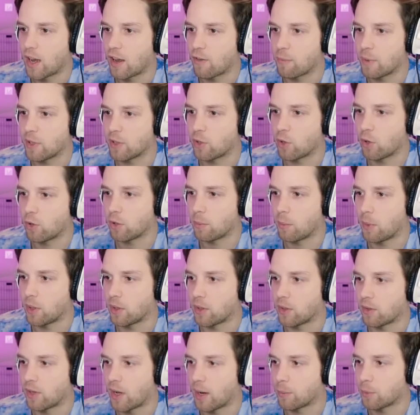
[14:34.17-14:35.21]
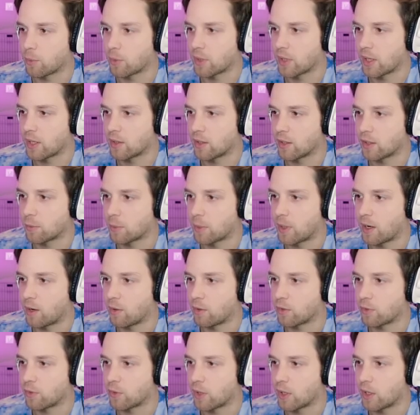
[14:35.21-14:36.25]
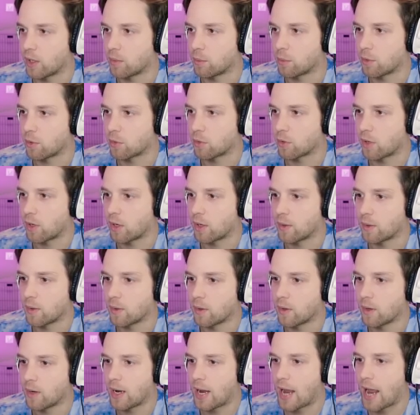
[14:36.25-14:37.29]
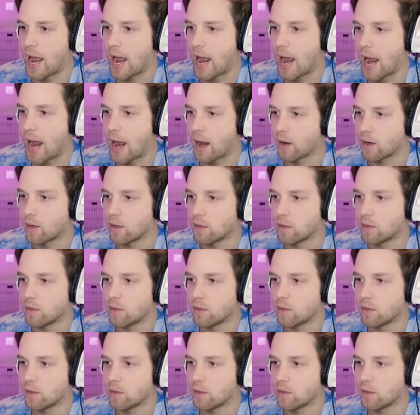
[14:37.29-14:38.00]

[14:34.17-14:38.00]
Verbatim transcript: I've been told a million times what that does, but I always forget. I'm so sorry. Ah!